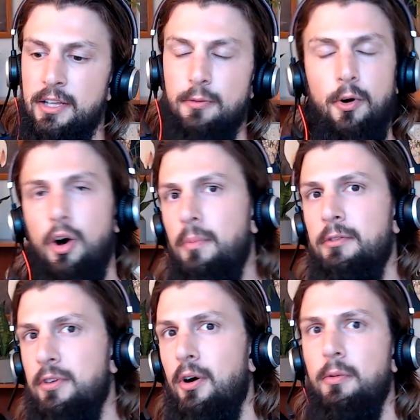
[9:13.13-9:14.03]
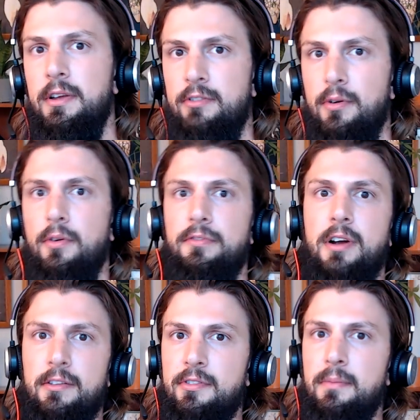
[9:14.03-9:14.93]
you will almost always
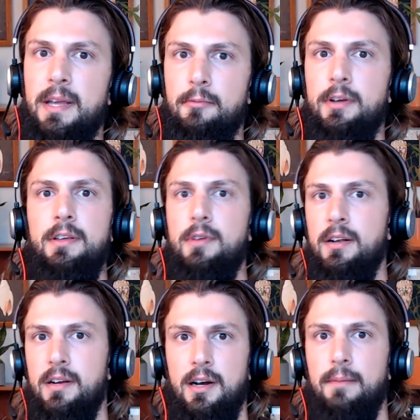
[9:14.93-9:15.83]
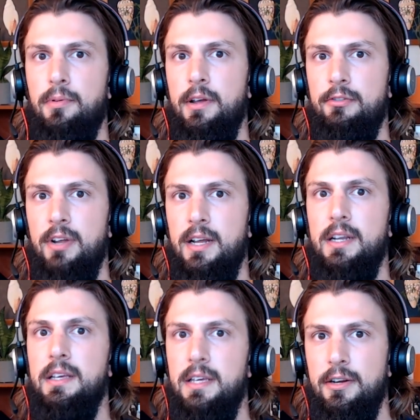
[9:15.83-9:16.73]
overestimate what you can accomplish in
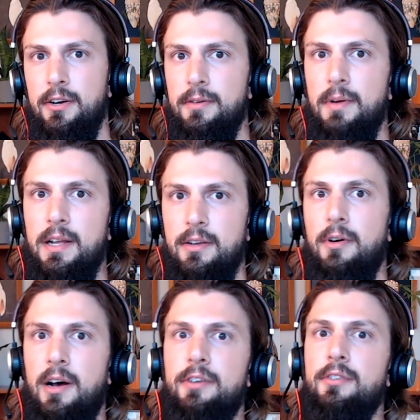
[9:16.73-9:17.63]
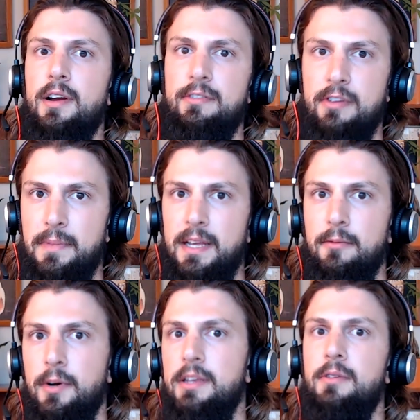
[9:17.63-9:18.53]
a year, and you'll underestimate
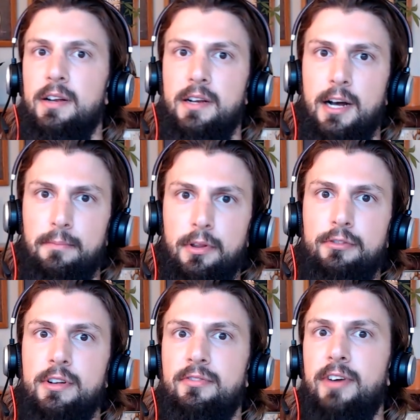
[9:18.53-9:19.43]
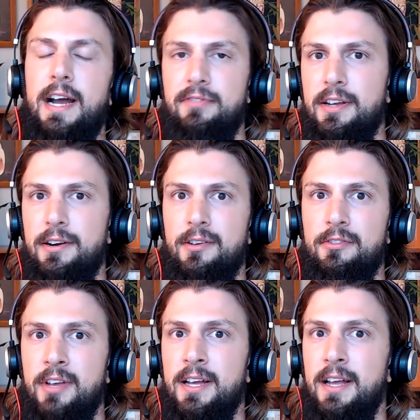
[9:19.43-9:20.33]
what you can accomplish in 5 years.